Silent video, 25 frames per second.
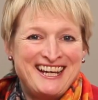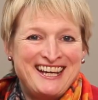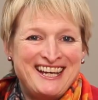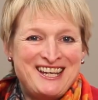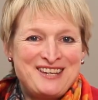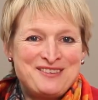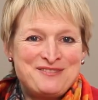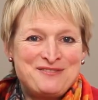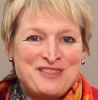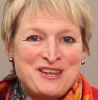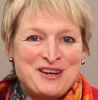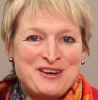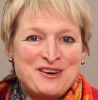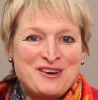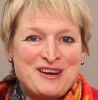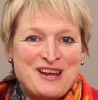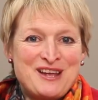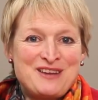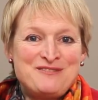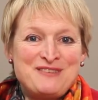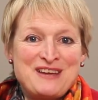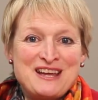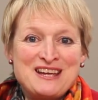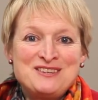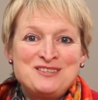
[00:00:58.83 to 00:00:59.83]
If their
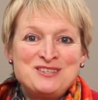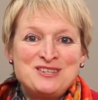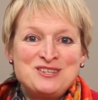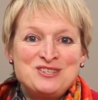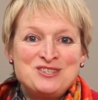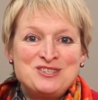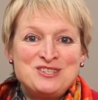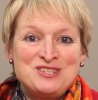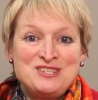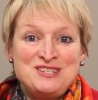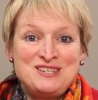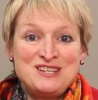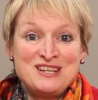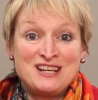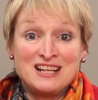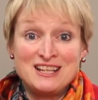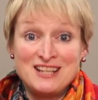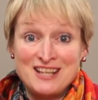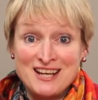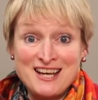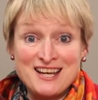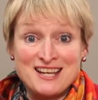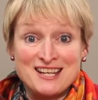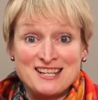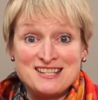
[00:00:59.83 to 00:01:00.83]
advantage
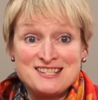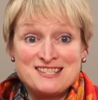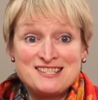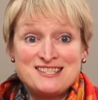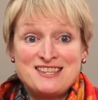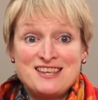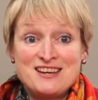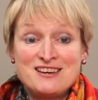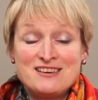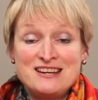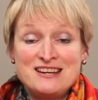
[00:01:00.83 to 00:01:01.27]
declines, their